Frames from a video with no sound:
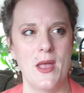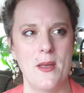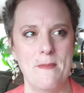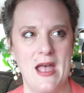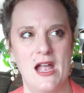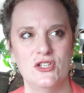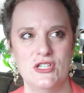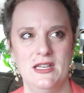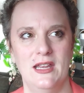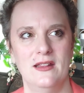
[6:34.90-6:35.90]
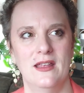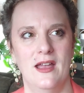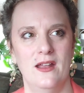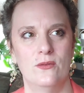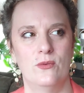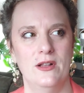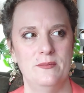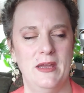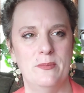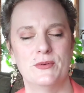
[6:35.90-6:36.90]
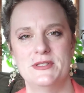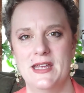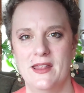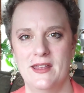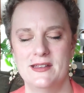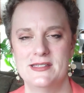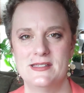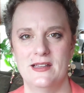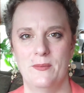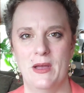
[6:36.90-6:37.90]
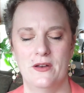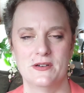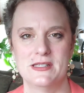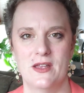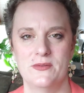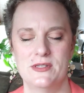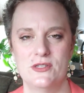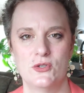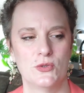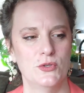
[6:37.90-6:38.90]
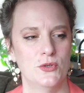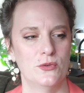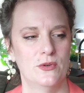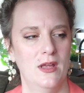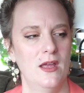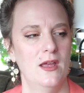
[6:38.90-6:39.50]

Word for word: Imagining that what people tell us about ourselves is true,